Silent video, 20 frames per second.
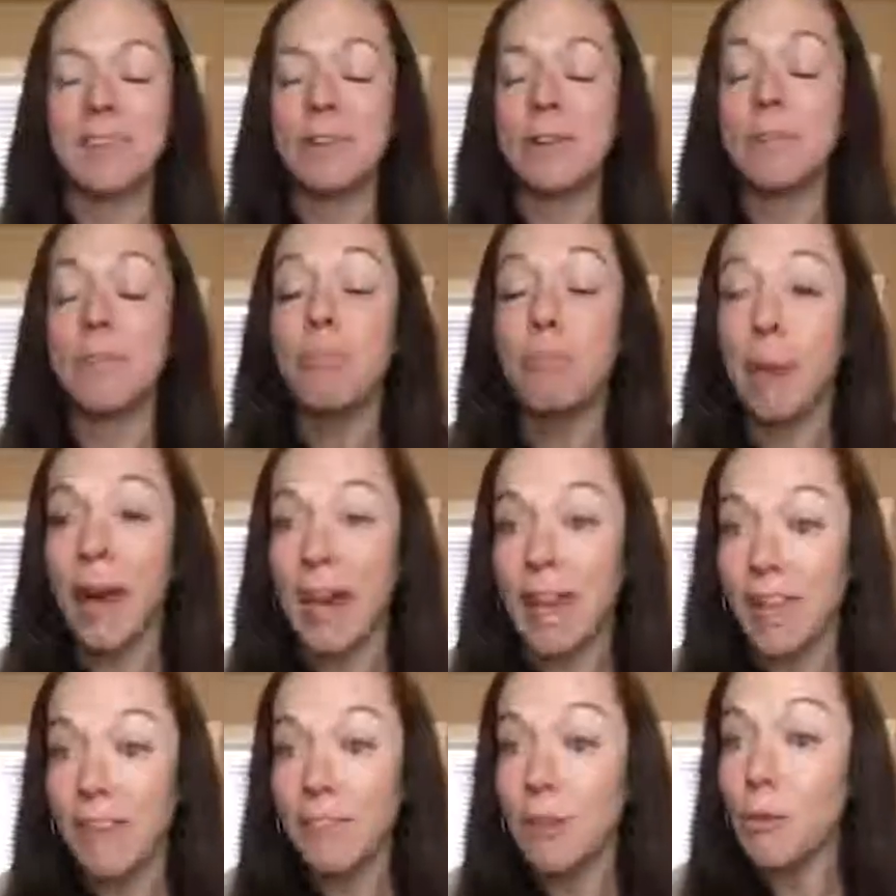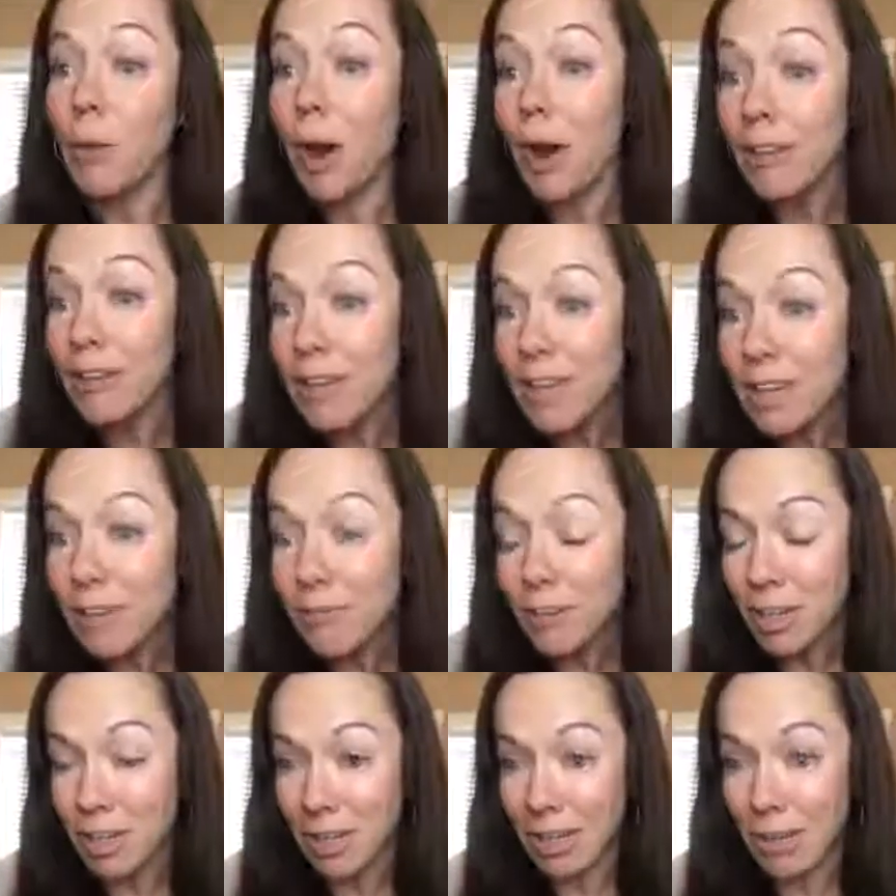But if you are looking
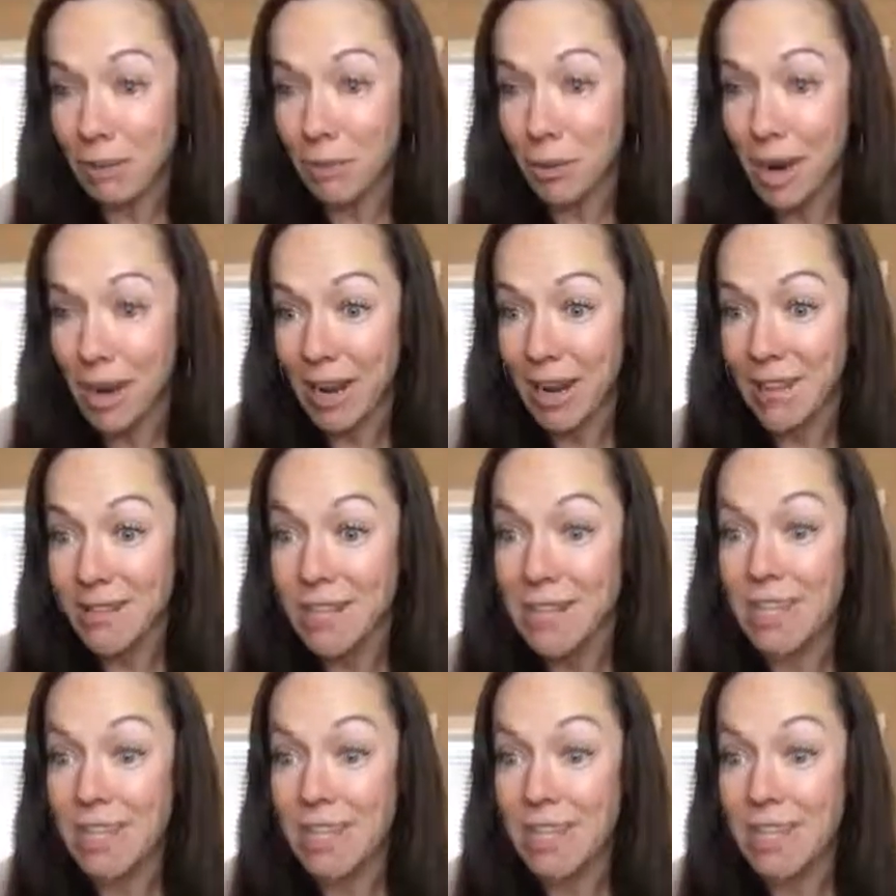for cleaning products